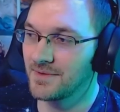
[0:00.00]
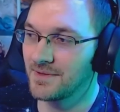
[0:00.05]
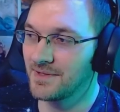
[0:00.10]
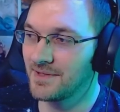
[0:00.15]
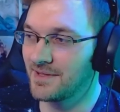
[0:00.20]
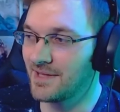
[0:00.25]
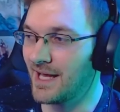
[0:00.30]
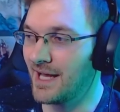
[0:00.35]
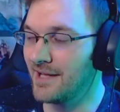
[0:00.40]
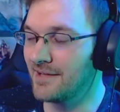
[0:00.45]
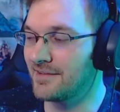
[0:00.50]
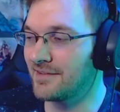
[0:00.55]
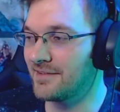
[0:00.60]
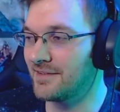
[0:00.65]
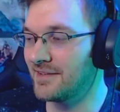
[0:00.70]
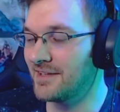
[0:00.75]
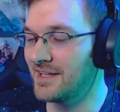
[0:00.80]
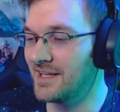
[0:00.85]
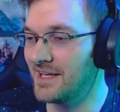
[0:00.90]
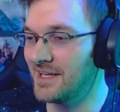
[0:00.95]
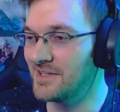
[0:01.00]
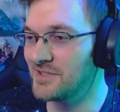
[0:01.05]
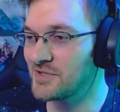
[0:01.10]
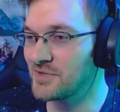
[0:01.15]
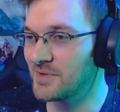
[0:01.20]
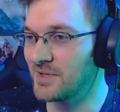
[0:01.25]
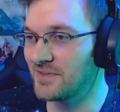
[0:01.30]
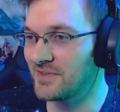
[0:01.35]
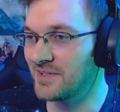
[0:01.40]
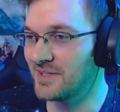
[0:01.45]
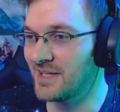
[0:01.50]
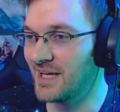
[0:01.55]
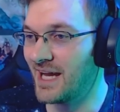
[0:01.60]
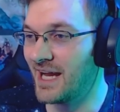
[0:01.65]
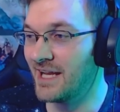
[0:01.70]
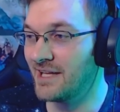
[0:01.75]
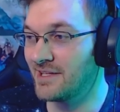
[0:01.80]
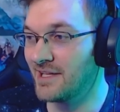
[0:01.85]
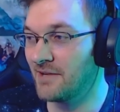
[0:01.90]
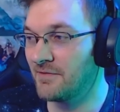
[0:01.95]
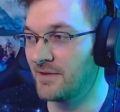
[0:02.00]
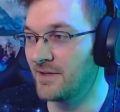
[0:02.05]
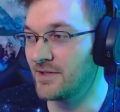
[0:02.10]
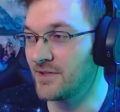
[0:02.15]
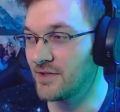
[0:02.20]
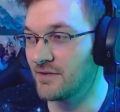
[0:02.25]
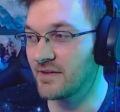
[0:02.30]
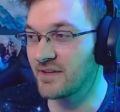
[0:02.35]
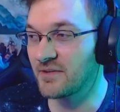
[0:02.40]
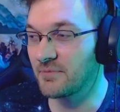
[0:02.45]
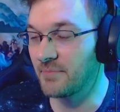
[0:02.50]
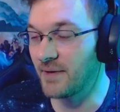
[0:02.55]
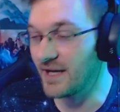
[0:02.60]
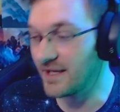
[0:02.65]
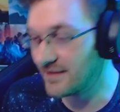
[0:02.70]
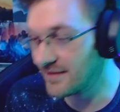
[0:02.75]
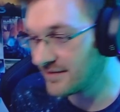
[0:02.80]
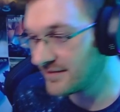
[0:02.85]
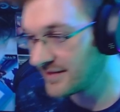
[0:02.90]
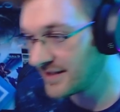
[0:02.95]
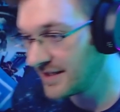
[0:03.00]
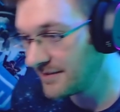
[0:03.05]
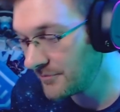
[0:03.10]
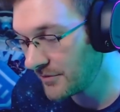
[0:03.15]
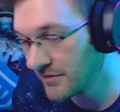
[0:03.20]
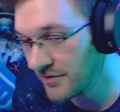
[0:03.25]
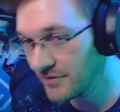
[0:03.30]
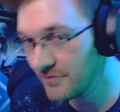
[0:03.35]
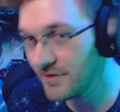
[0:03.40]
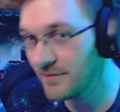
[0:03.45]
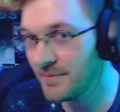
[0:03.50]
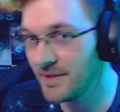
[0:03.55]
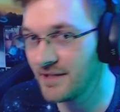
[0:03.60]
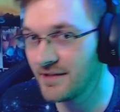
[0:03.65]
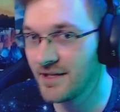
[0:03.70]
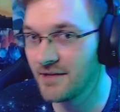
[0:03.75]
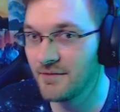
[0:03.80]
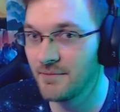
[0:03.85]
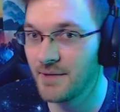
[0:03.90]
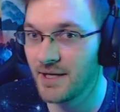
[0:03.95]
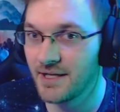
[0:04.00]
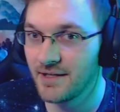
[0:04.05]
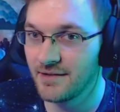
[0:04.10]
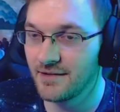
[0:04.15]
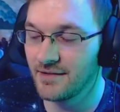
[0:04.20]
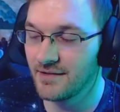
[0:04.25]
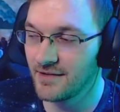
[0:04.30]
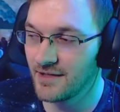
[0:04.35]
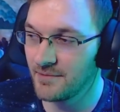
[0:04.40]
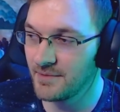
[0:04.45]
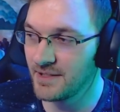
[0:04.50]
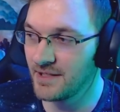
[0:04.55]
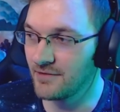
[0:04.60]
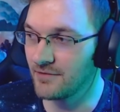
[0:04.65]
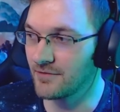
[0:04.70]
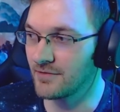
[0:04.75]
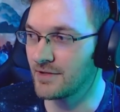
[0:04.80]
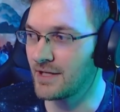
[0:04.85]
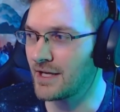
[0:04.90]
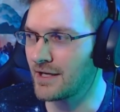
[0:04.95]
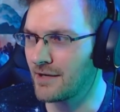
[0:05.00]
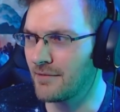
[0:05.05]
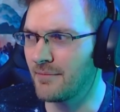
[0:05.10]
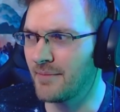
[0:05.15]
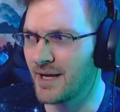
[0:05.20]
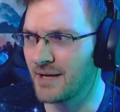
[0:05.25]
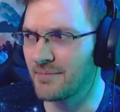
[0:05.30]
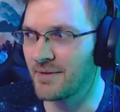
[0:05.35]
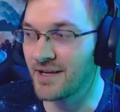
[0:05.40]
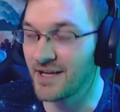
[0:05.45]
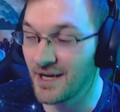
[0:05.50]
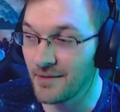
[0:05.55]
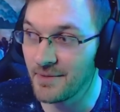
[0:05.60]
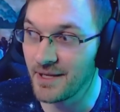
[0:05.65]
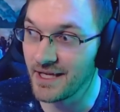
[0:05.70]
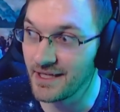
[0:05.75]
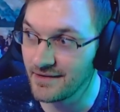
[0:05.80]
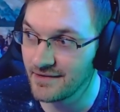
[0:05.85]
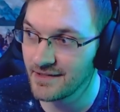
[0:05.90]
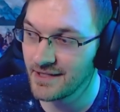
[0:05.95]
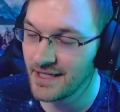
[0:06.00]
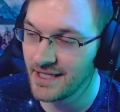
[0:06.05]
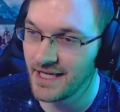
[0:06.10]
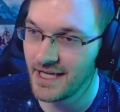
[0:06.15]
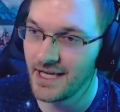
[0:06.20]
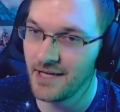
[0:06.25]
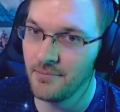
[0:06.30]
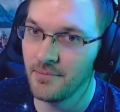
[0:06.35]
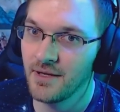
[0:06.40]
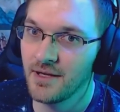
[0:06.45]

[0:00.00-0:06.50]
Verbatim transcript: That's interesting. I definitely do expect to see more equipment coming back and coming, or not coming back, but coming into the game.